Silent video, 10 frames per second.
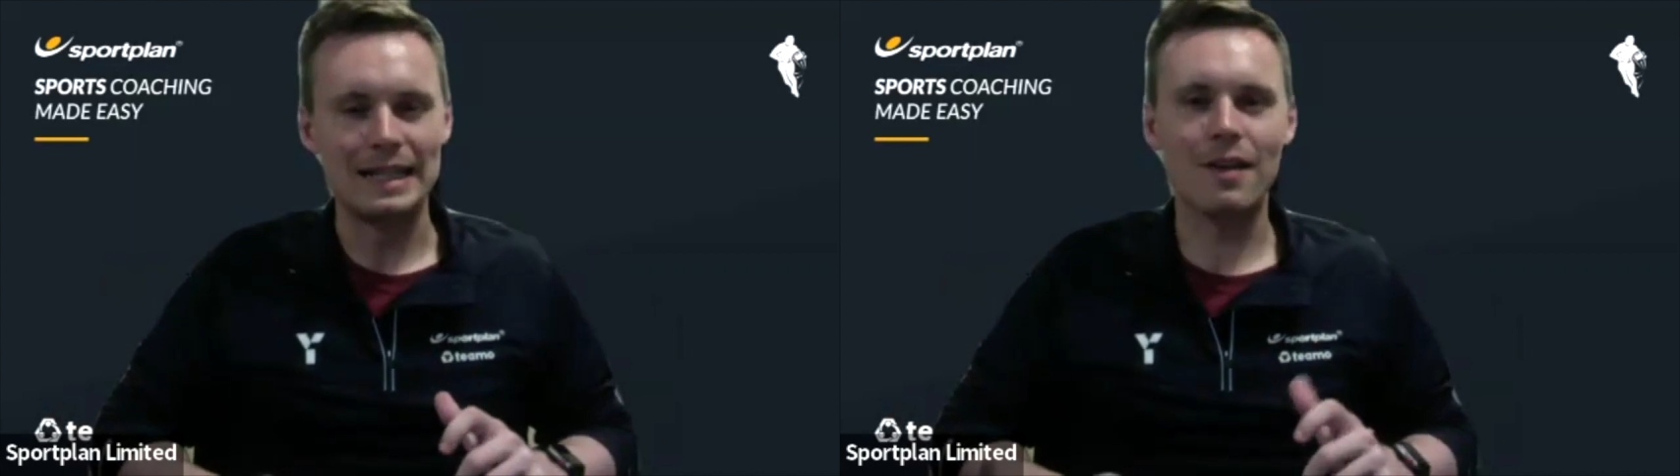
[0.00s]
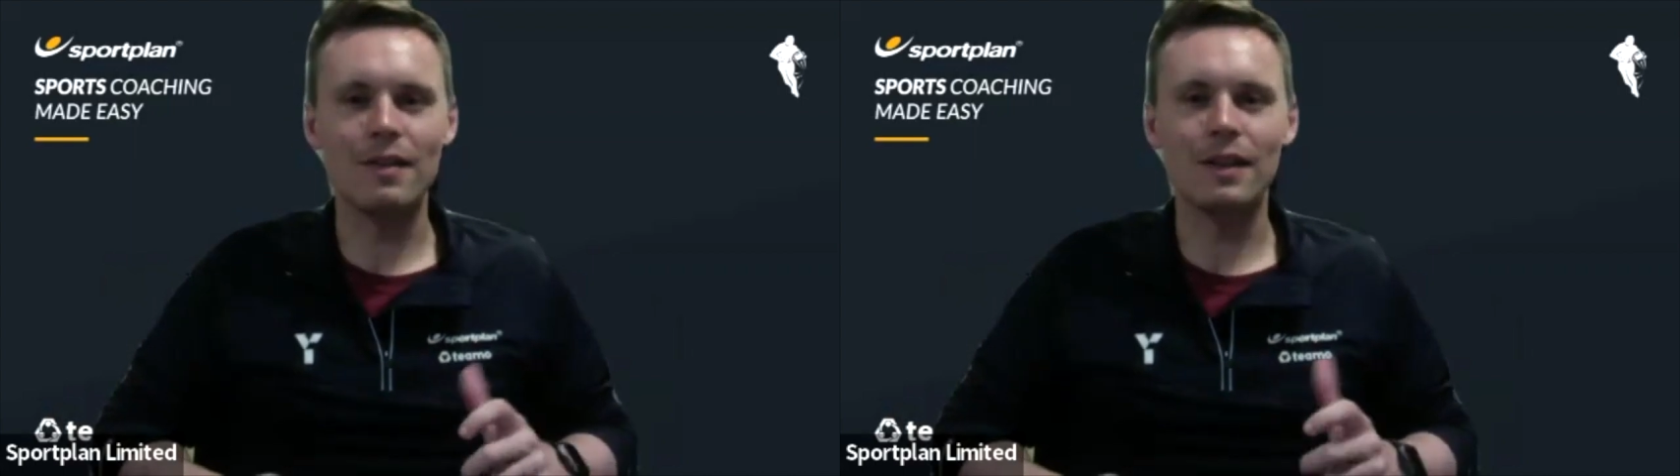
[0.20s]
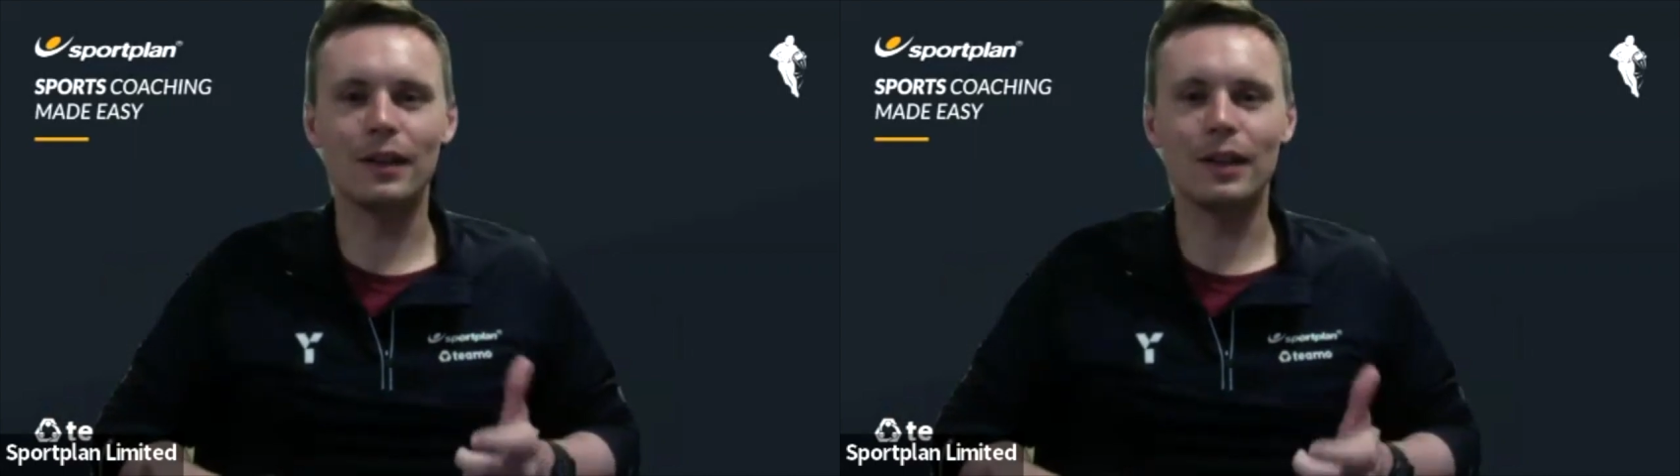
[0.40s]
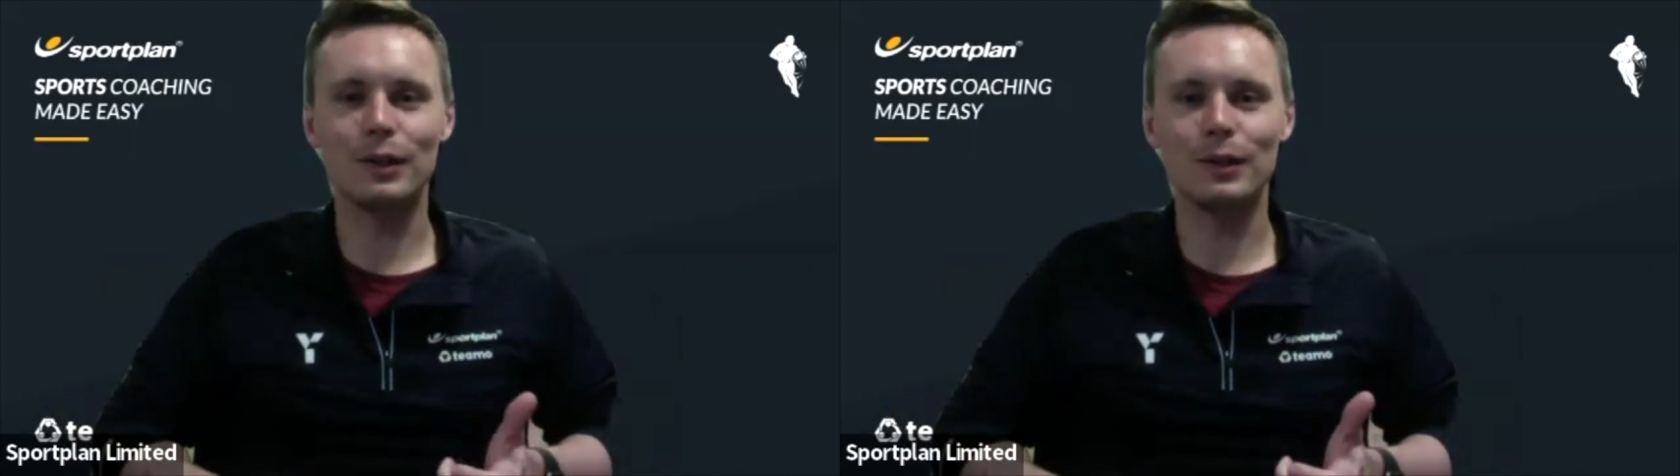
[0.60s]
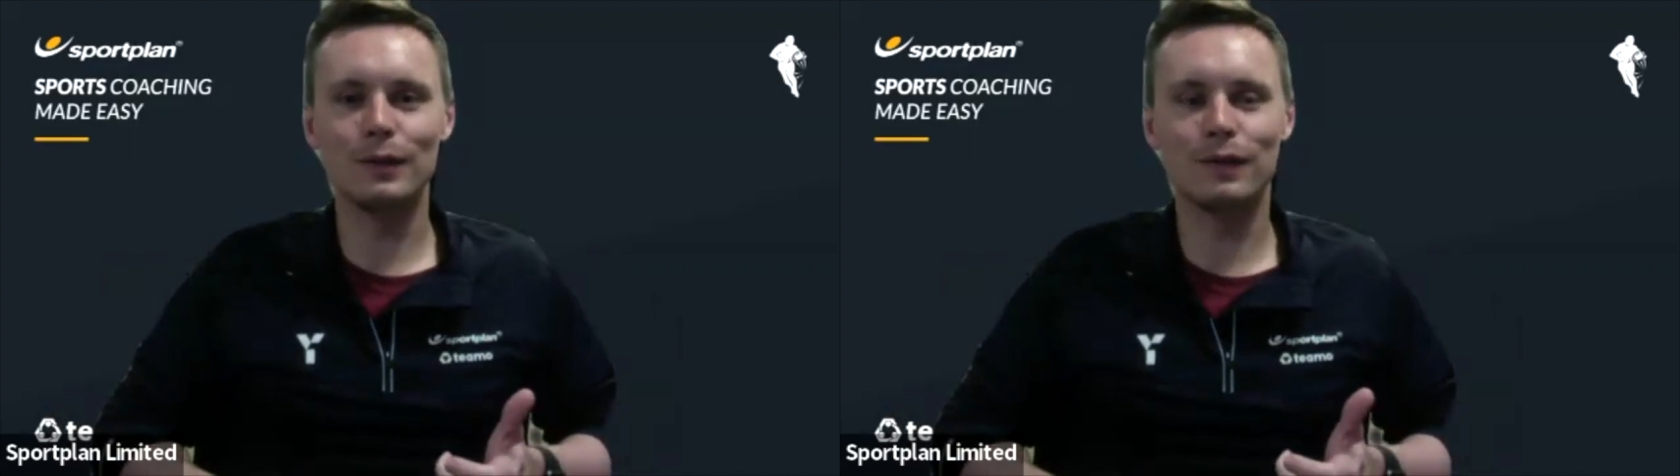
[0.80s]
Is there anything
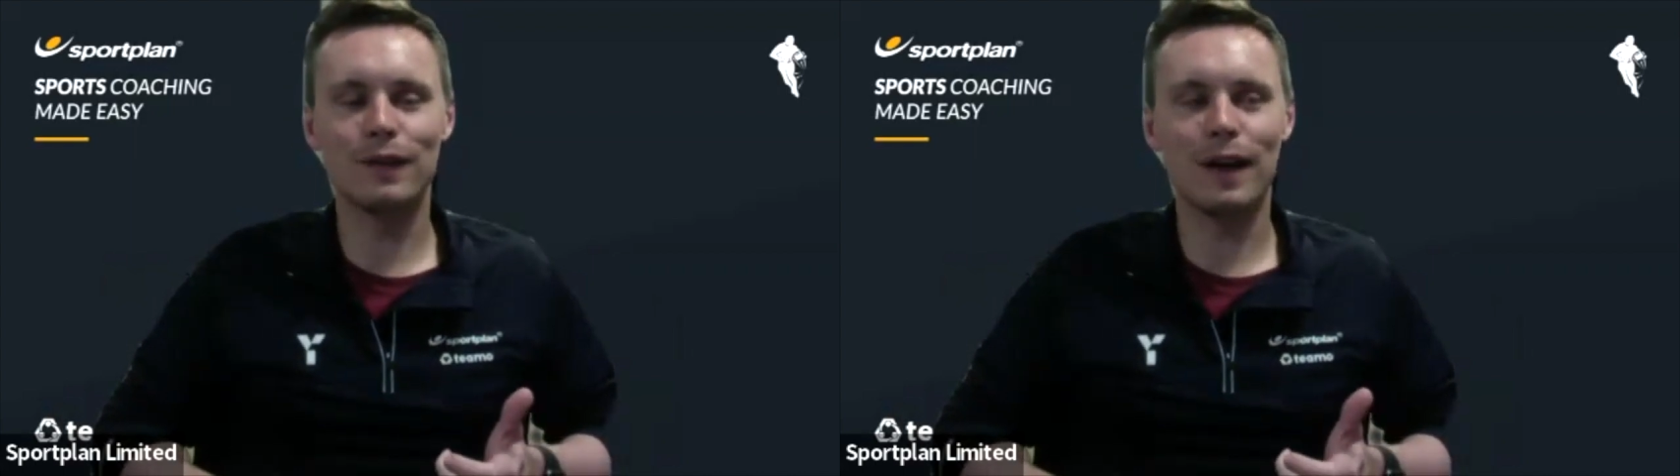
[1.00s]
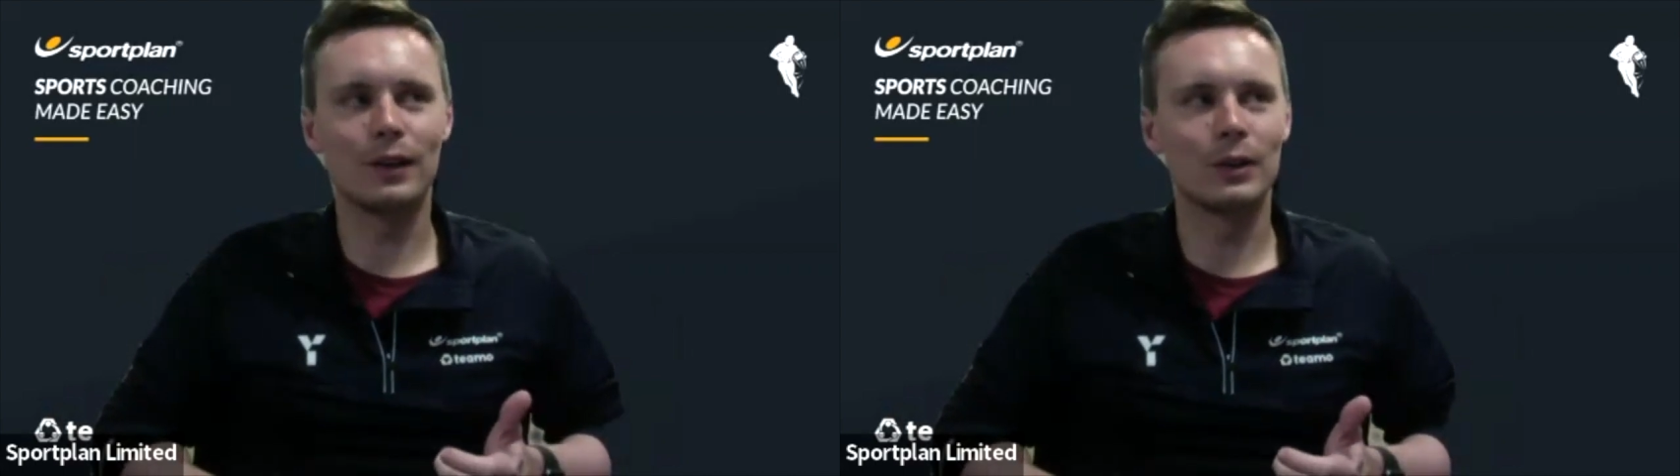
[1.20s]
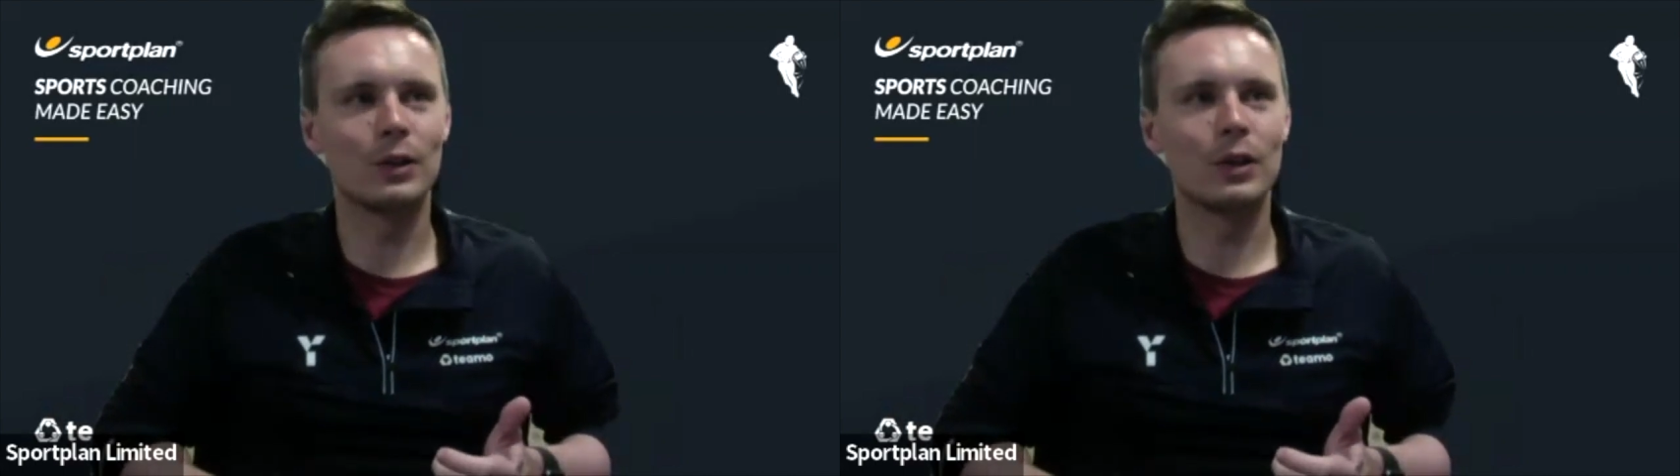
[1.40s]
that you found along